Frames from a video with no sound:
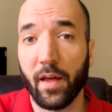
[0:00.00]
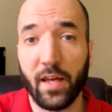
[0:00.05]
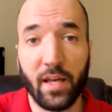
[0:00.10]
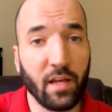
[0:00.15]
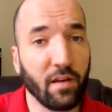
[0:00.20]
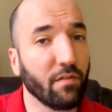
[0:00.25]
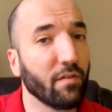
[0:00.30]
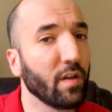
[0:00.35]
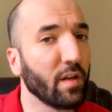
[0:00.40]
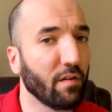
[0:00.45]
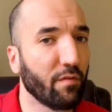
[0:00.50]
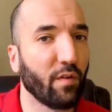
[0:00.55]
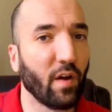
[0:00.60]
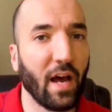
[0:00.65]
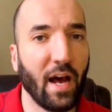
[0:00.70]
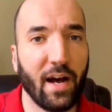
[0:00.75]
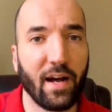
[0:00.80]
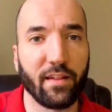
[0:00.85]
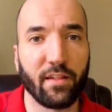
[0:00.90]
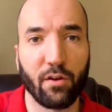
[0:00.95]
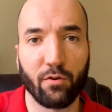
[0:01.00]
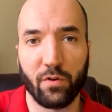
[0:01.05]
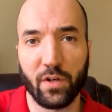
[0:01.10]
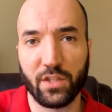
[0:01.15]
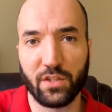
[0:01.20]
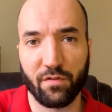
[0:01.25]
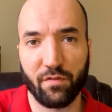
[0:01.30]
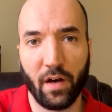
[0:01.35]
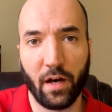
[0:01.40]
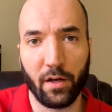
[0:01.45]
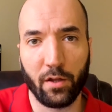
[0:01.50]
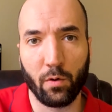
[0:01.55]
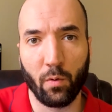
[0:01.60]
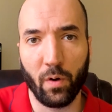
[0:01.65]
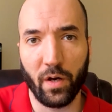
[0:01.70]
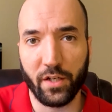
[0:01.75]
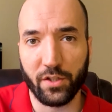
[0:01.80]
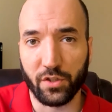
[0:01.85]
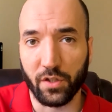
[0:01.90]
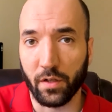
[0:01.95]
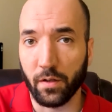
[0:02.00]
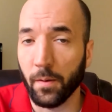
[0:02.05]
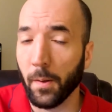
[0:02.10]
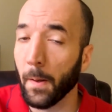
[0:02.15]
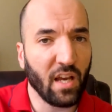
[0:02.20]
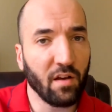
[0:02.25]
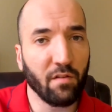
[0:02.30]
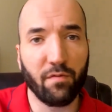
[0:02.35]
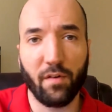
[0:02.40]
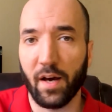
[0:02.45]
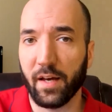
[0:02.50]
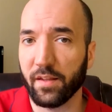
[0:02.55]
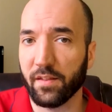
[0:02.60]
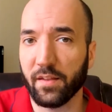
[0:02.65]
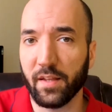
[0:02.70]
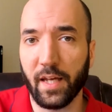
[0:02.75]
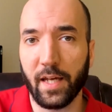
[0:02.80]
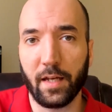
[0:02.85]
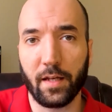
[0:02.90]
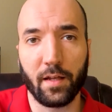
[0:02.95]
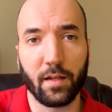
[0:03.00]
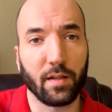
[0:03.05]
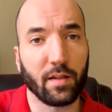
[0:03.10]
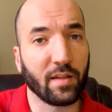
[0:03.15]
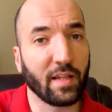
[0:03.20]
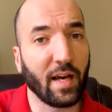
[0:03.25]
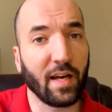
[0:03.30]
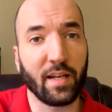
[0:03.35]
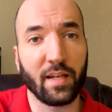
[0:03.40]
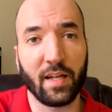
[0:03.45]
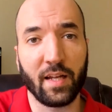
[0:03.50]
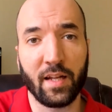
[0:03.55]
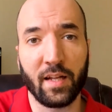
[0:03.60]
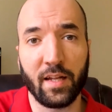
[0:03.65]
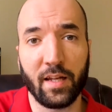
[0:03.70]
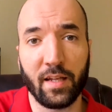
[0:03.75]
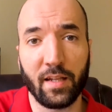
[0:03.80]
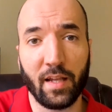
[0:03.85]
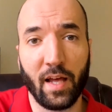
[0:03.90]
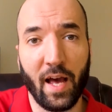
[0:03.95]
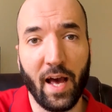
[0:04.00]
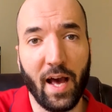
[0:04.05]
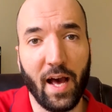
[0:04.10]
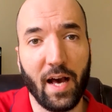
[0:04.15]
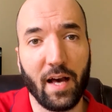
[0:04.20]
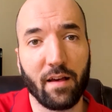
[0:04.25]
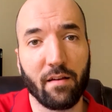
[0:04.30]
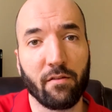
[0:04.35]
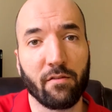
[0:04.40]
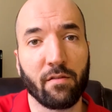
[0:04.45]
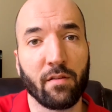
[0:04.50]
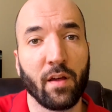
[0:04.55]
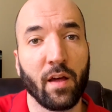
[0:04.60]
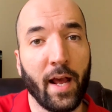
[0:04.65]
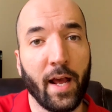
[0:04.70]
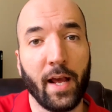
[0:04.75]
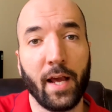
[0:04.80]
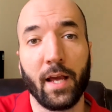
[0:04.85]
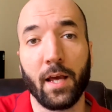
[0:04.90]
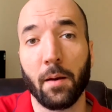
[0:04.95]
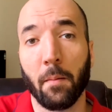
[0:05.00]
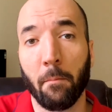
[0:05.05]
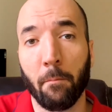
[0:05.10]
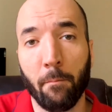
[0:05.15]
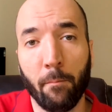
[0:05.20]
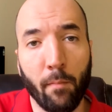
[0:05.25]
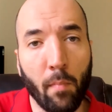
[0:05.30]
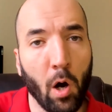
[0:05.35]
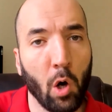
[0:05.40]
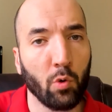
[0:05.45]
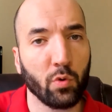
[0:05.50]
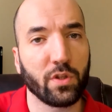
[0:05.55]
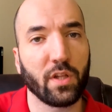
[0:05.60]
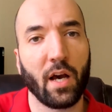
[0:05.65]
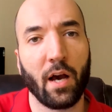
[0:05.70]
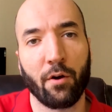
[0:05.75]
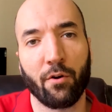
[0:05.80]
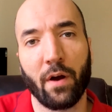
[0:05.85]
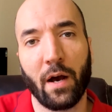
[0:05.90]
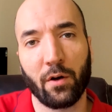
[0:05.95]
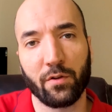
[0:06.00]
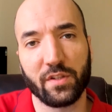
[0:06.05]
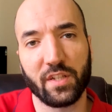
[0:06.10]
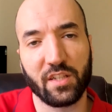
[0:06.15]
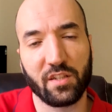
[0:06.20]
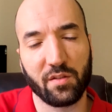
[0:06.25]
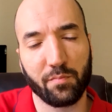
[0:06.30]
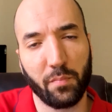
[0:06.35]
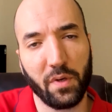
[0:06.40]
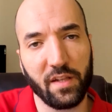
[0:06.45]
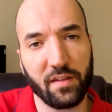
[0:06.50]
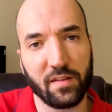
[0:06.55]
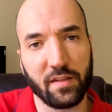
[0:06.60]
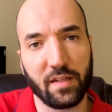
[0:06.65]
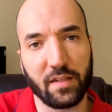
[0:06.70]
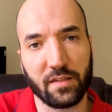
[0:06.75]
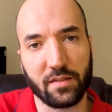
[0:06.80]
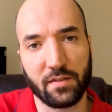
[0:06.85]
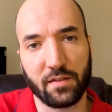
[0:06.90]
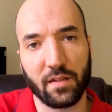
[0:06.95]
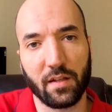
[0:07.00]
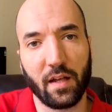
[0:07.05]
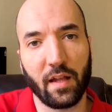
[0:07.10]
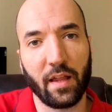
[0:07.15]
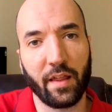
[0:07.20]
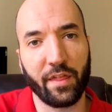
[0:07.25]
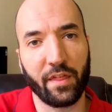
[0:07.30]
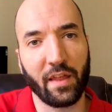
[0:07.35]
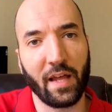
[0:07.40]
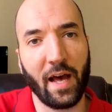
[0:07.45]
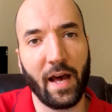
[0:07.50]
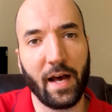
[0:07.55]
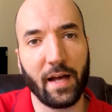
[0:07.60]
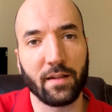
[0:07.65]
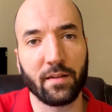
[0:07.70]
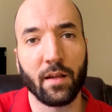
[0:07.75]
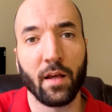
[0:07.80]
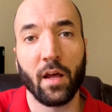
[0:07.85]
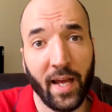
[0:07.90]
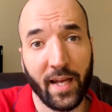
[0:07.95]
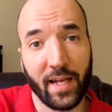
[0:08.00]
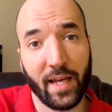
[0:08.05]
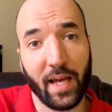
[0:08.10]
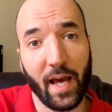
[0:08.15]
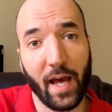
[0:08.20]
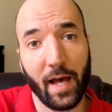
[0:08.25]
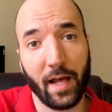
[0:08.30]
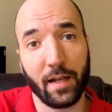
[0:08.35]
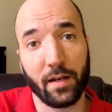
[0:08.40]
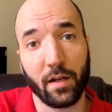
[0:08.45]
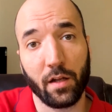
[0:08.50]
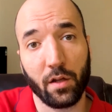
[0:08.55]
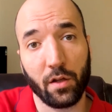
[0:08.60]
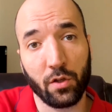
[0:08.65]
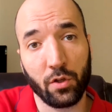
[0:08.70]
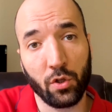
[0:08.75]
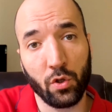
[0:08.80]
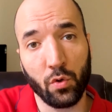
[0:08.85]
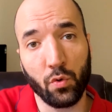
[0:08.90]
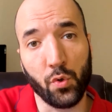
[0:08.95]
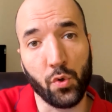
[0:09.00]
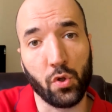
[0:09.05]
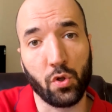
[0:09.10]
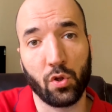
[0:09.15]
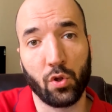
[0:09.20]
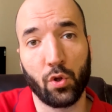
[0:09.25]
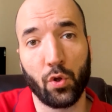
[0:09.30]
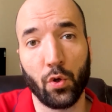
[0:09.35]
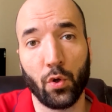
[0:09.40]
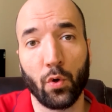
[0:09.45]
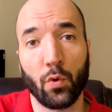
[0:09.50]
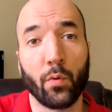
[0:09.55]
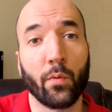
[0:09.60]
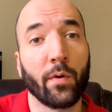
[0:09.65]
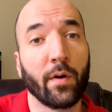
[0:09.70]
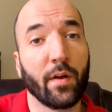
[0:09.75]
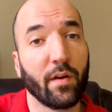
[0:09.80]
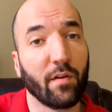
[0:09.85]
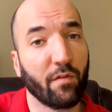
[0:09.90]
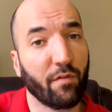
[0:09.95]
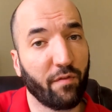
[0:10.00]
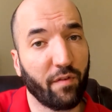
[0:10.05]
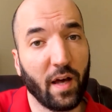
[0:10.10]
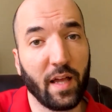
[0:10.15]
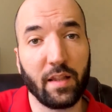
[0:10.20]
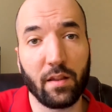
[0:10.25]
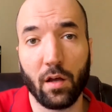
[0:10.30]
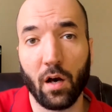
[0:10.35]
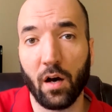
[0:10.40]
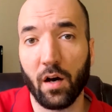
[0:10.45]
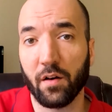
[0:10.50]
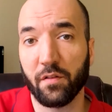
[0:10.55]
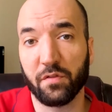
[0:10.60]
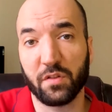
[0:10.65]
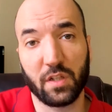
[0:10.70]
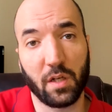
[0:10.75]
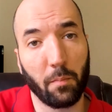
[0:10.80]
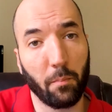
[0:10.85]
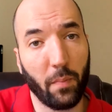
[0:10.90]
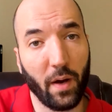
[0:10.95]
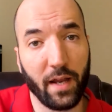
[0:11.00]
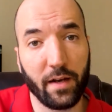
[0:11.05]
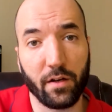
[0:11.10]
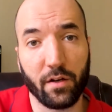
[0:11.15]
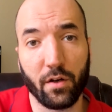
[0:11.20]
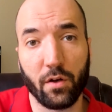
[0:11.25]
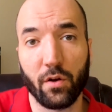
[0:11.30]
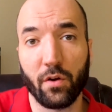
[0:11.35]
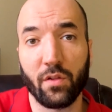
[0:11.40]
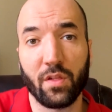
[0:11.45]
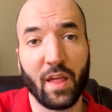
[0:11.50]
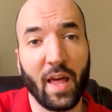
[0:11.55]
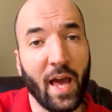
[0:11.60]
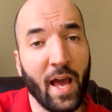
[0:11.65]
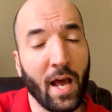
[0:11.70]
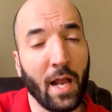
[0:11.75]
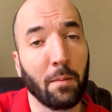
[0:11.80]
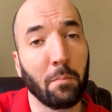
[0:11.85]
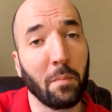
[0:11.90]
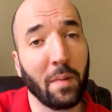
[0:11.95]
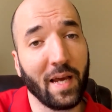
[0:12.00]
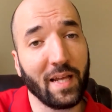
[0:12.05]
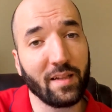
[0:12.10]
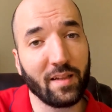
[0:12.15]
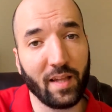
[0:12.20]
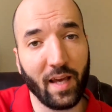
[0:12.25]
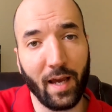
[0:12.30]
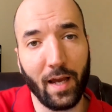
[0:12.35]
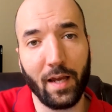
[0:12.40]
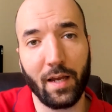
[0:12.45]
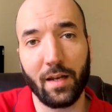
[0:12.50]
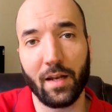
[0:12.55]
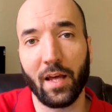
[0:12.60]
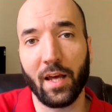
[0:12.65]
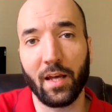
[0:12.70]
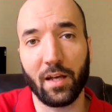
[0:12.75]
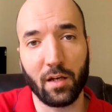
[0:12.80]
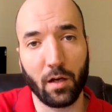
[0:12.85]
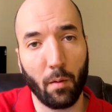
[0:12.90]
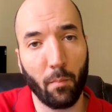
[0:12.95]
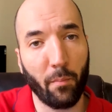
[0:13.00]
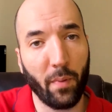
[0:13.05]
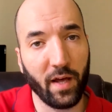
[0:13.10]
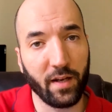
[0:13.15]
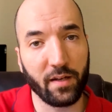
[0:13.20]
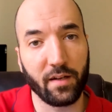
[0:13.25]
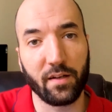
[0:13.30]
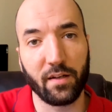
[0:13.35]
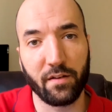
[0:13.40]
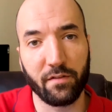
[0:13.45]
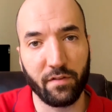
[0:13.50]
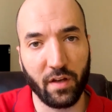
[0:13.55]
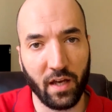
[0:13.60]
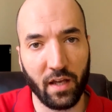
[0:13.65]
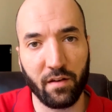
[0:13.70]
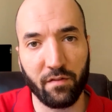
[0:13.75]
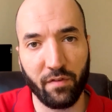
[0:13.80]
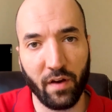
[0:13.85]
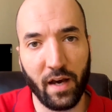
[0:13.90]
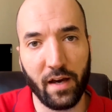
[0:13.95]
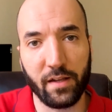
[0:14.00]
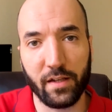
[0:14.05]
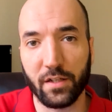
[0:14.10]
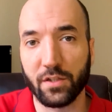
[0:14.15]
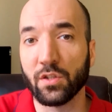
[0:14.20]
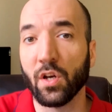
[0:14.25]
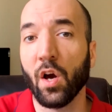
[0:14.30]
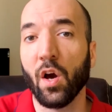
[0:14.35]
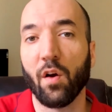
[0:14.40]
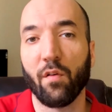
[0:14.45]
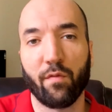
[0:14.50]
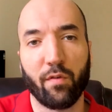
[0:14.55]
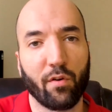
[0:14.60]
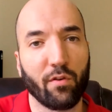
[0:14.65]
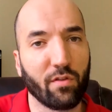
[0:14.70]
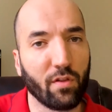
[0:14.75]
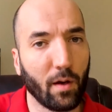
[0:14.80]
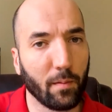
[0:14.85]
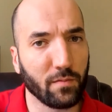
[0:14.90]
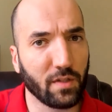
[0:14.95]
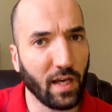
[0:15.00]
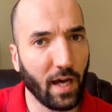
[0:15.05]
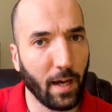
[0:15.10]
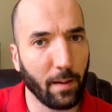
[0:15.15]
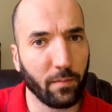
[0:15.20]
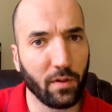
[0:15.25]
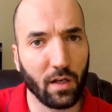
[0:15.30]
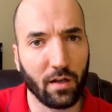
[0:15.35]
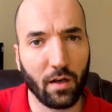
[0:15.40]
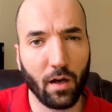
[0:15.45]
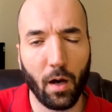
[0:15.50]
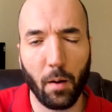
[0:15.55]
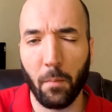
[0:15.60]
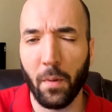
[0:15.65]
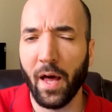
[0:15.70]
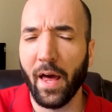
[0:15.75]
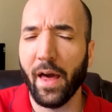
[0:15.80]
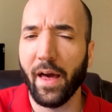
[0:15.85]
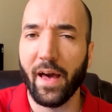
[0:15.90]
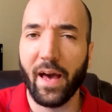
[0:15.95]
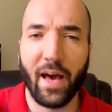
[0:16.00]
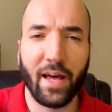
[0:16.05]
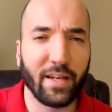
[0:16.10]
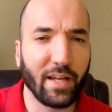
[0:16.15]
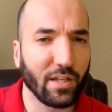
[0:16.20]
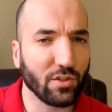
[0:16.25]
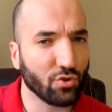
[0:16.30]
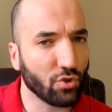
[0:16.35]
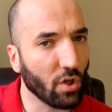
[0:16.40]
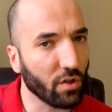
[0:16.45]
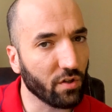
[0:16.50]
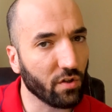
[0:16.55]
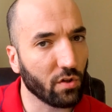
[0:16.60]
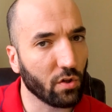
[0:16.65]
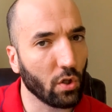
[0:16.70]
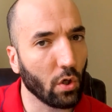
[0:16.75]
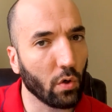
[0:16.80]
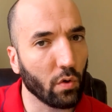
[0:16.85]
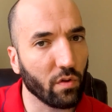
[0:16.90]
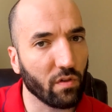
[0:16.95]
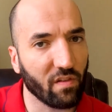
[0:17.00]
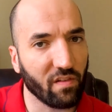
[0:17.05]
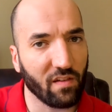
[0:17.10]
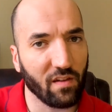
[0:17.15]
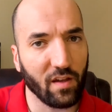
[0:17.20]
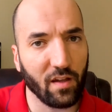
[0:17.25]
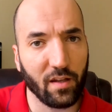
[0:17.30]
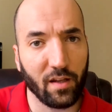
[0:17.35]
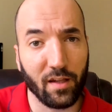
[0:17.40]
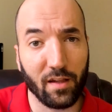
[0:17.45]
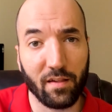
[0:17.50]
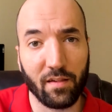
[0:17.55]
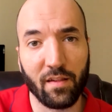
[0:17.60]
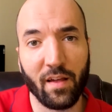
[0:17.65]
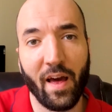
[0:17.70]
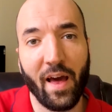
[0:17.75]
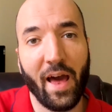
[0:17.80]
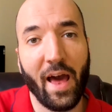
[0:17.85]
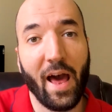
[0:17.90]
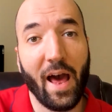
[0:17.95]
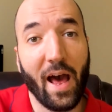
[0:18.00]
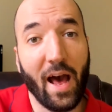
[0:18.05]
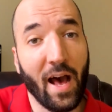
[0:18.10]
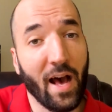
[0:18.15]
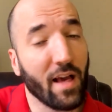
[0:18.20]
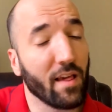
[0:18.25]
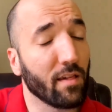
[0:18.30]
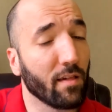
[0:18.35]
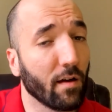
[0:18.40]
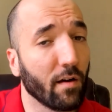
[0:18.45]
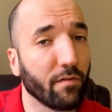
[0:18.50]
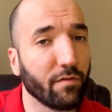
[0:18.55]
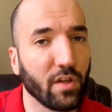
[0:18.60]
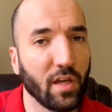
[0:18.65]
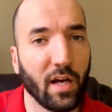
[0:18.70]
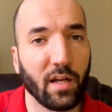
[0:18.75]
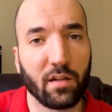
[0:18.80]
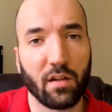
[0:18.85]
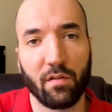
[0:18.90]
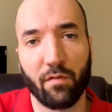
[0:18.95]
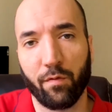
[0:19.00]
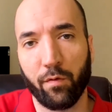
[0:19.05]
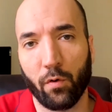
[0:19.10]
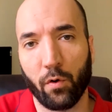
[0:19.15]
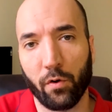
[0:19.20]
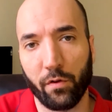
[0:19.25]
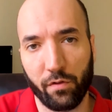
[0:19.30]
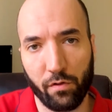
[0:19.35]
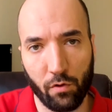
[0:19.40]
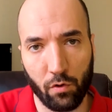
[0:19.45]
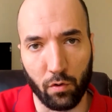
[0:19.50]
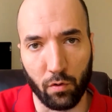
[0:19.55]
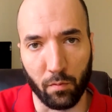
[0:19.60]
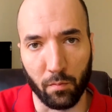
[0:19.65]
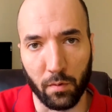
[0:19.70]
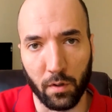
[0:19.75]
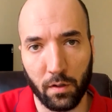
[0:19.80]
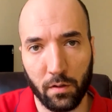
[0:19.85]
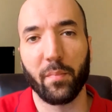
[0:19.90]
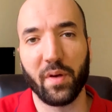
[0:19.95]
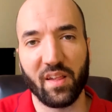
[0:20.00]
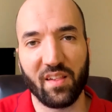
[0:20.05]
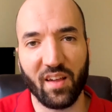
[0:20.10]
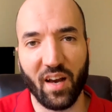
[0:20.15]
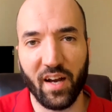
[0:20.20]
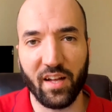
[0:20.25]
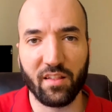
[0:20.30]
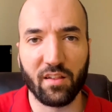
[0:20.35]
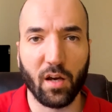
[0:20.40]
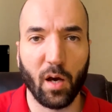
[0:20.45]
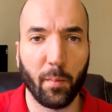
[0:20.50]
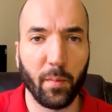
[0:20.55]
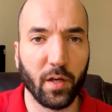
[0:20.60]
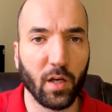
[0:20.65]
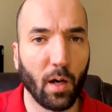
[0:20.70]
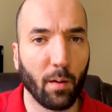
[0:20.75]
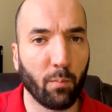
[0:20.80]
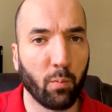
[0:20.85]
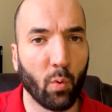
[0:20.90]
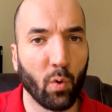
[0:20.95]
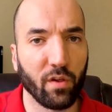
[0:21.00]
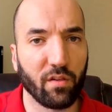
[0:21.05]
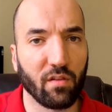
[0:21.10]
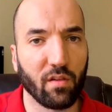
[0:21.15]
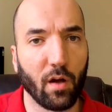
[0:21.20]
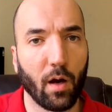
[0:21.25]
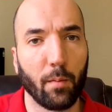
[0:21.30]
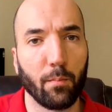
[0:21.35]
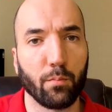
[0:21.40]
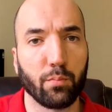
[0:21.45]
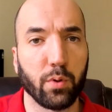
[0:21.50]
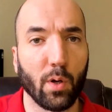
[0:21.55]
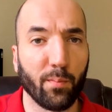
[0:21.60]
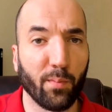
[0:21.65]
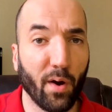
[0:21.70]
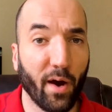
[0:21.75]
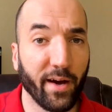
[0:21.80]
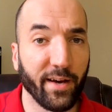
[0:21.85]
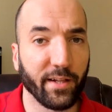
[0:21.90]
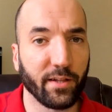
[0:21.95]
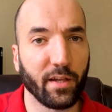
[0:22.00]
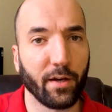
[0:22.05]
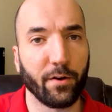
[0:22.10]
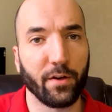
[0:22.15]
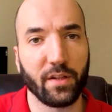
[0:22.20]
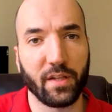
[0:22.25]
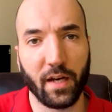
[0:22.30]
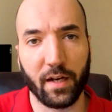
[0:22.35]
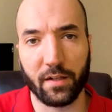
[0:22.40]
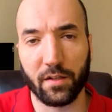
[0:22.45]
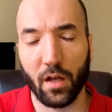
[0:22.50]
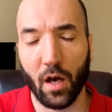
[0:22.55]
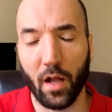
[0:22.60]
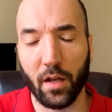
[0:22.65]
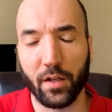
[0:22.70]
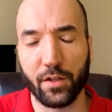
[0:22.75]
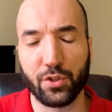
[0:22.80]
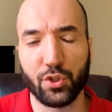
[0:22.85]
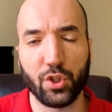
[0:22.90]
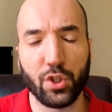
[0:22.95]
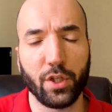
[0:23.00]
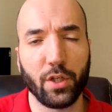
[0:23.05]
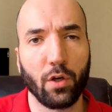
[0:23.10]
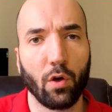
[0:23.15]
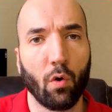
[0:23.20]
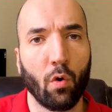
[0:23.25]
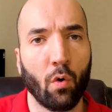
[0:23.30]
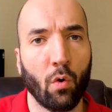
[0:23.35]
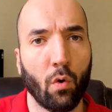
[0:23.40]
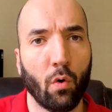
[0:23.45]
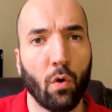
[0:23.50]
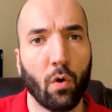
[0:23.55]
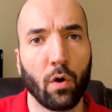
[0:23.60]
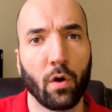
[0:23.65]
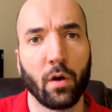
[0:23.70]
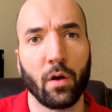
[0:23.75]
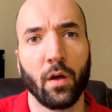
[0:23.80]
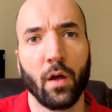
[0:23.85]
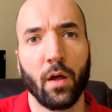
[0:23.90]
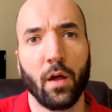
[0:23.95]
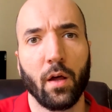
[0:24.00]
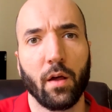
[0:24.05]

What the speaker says: even if it has a rich valuation, if I think that it has a moat around its business that it can use to fend off competitors and maintain a competitive advantage for some time to come. And I just don't see this as of yet for Zoom. Besides coming up with some proprietary technology or